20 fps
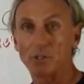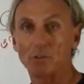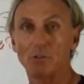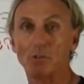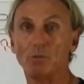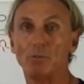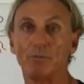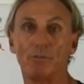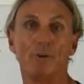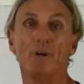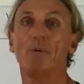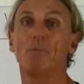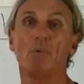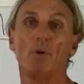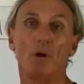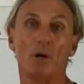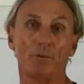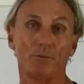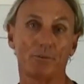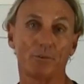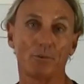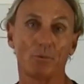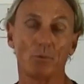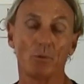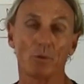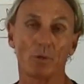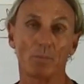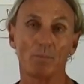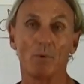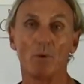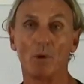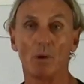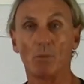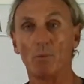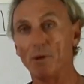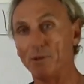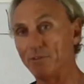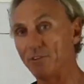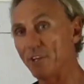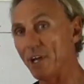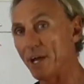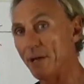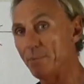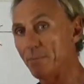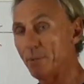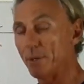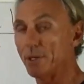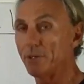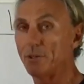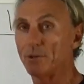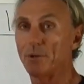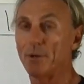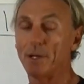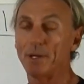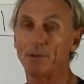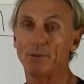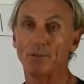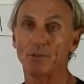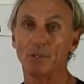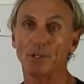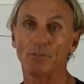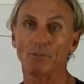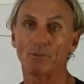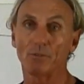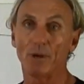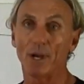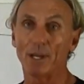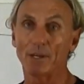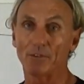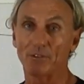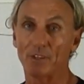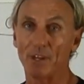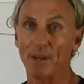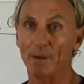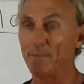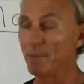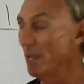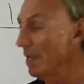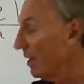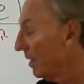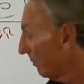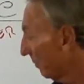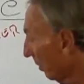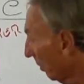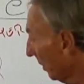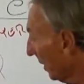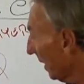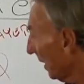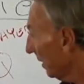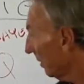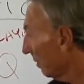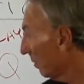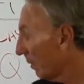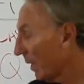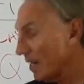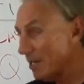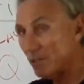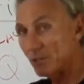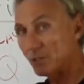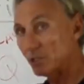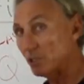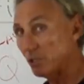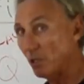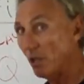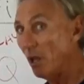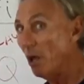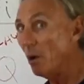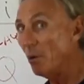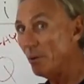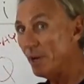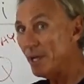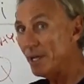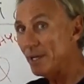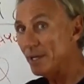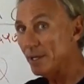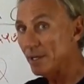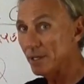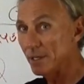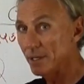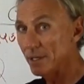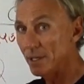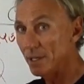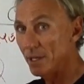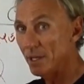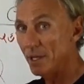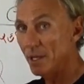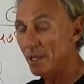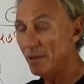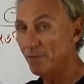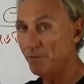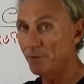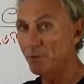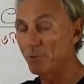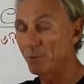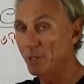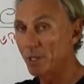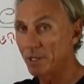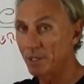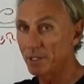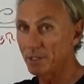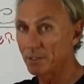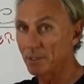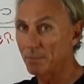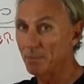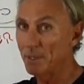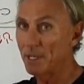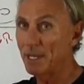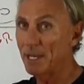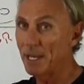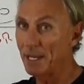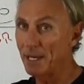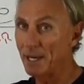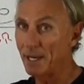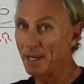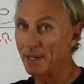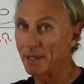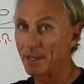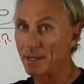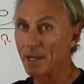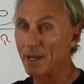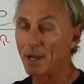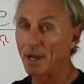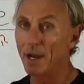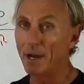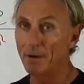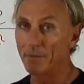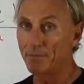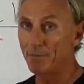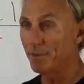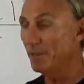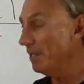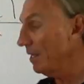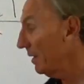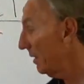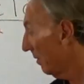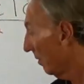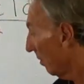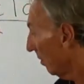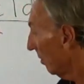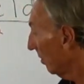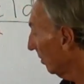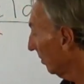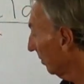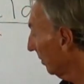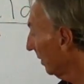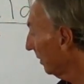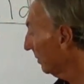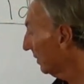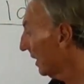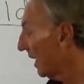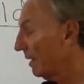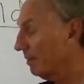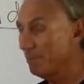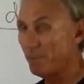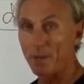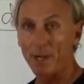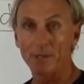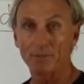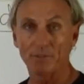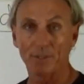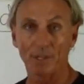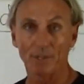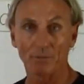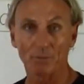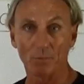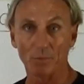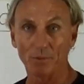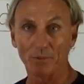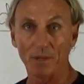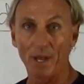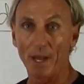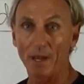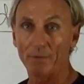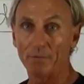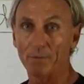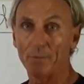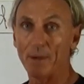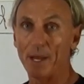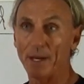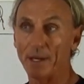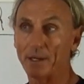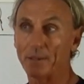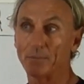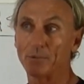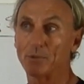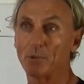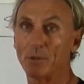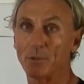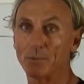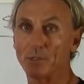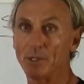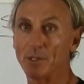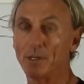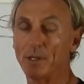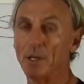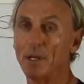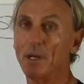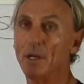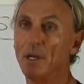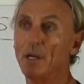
the two front walls to work more when sound pressure energy strikes them. So we get a greater slowing, if you will, at the beginning of the whole sound process with diaphragmatic absorption.